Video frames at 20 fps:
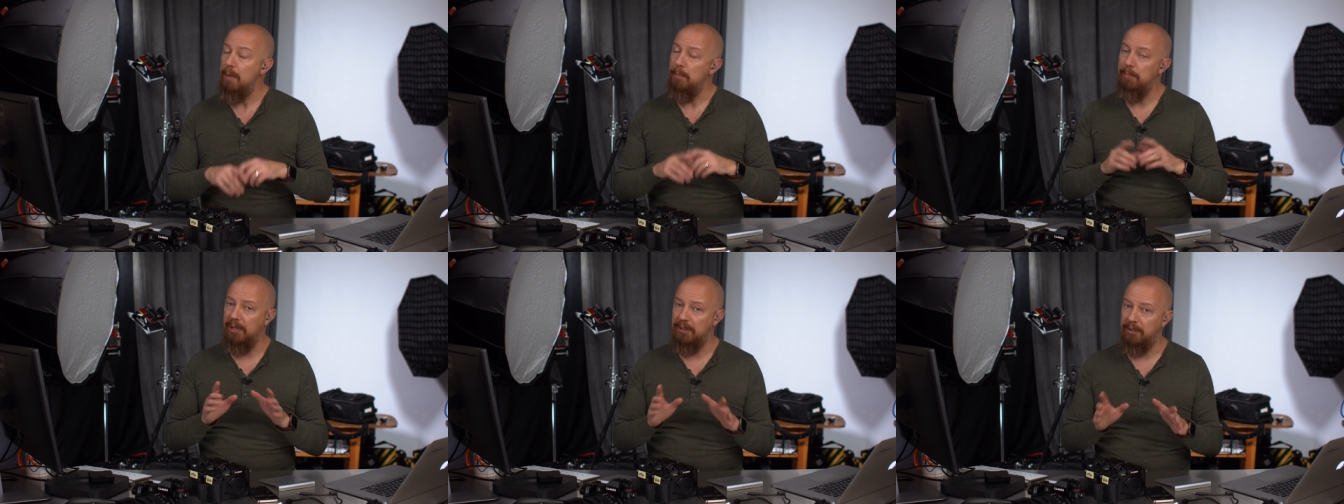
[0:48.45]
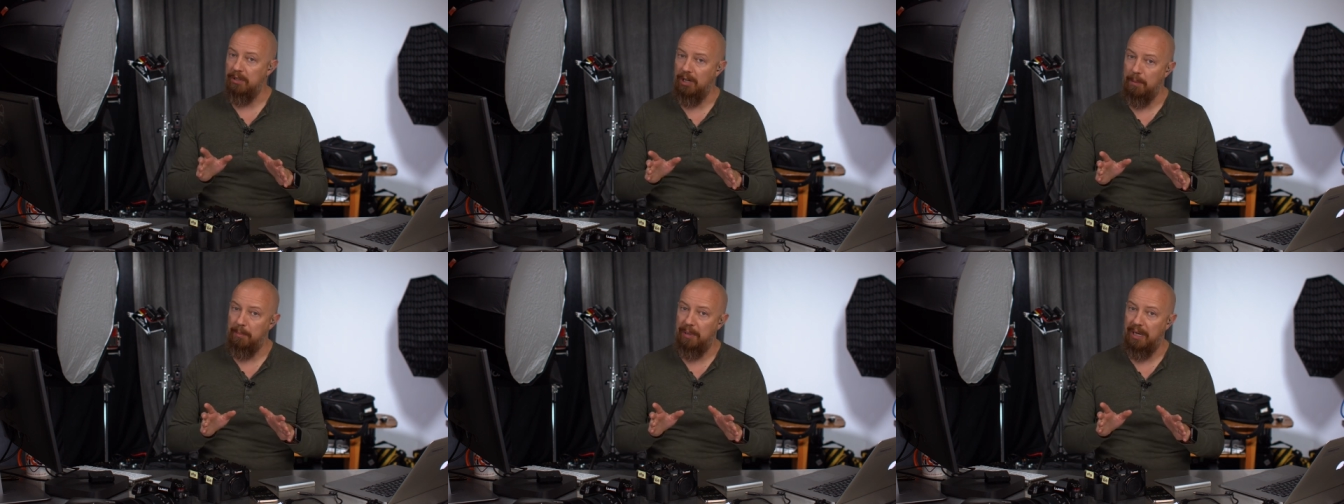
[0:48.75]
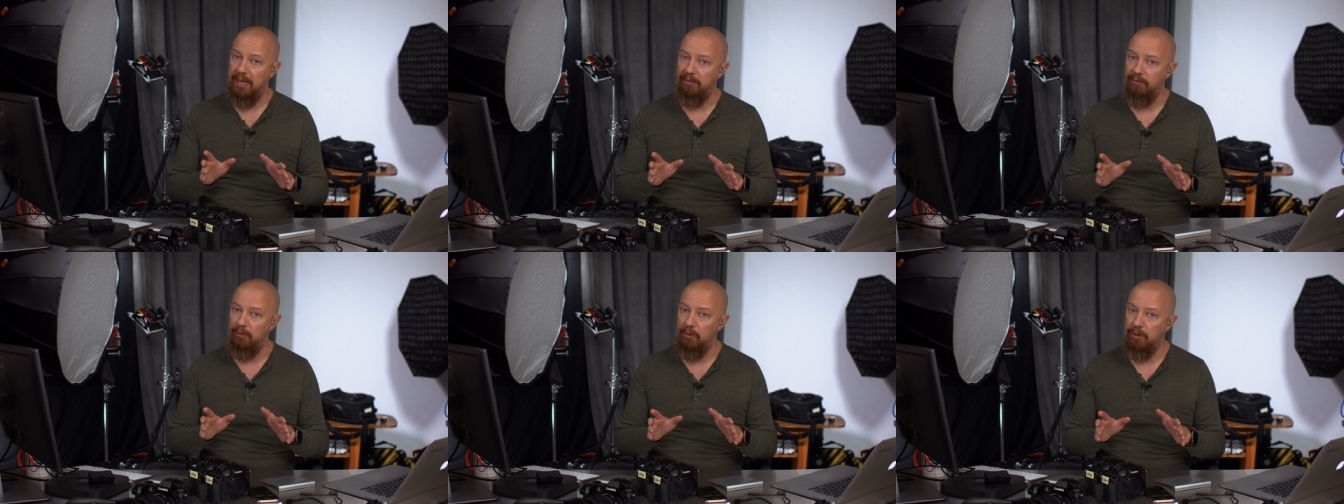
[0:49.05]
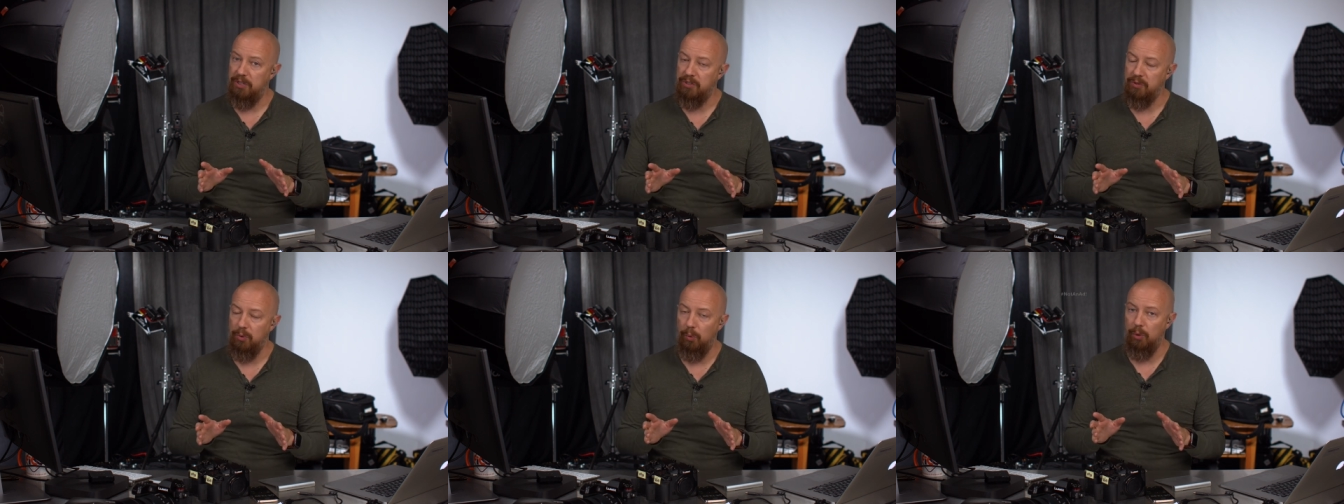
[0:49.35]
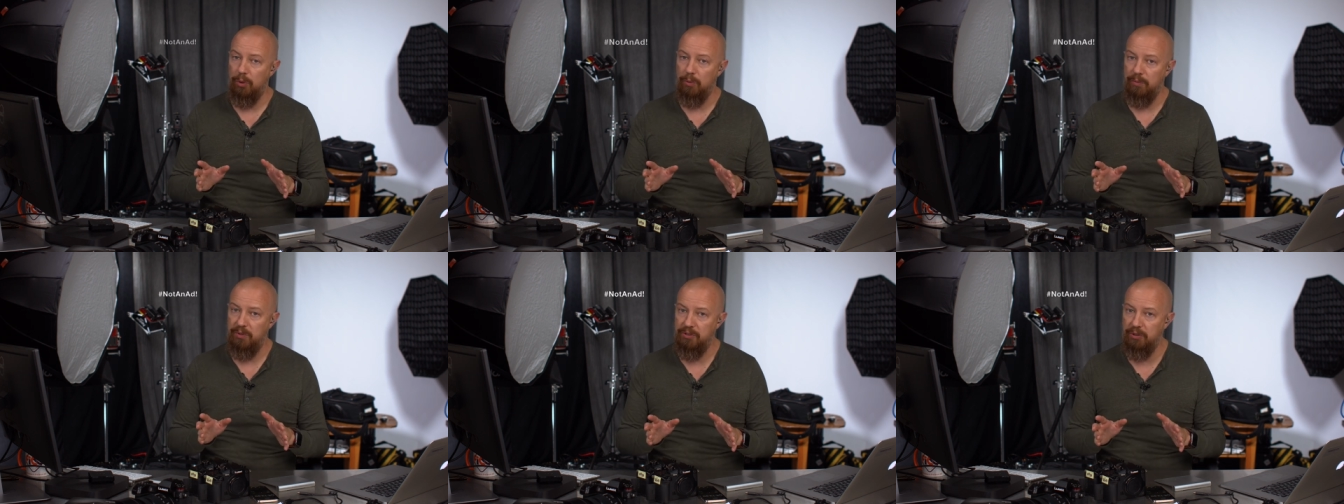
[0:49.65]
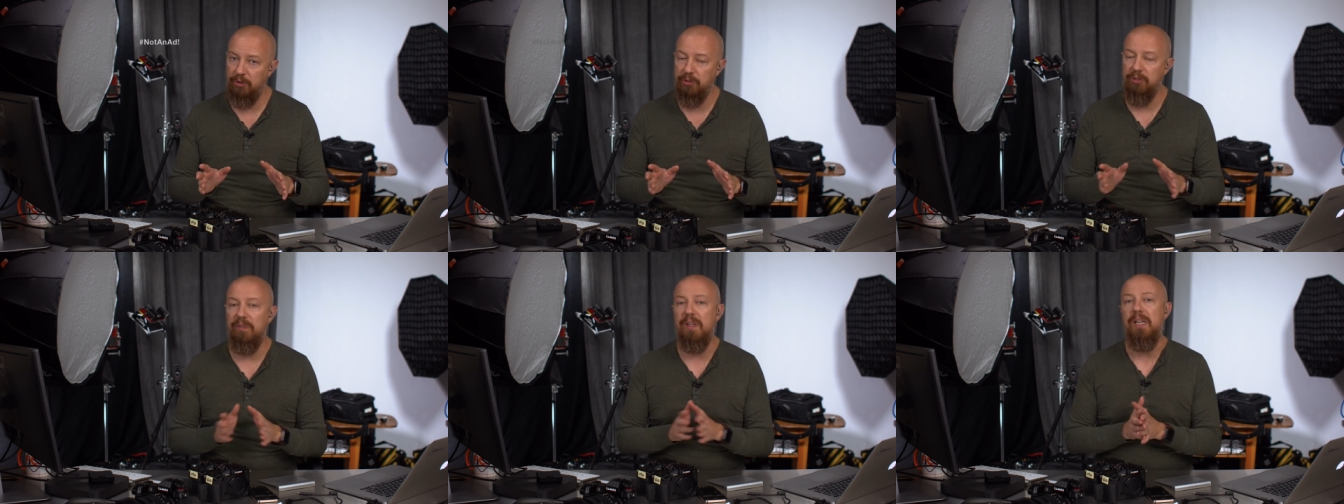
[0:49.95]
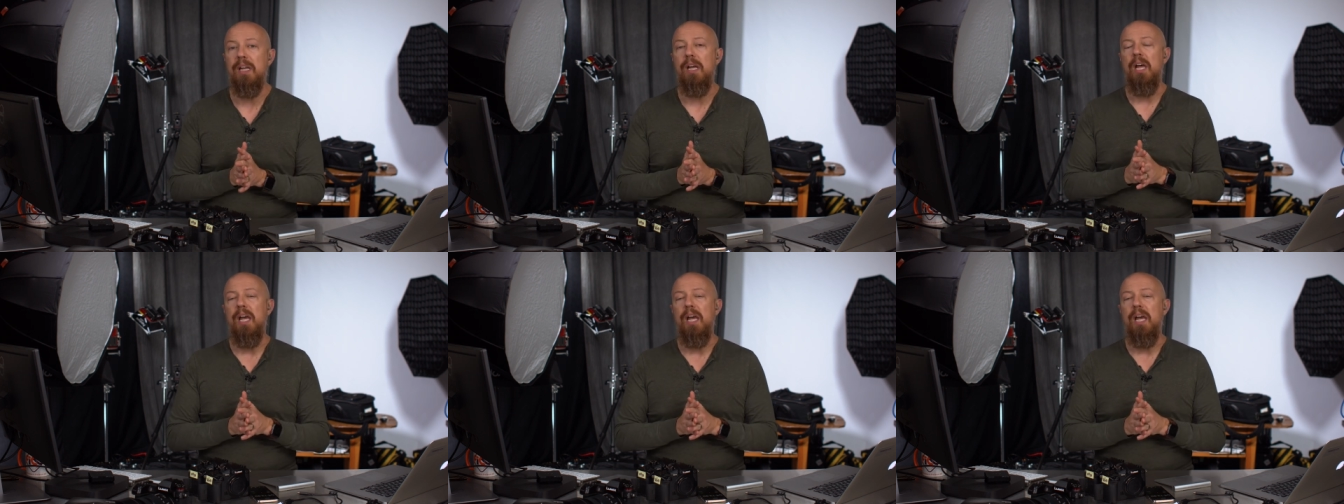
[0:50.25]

but they're not paying for this or the results of it.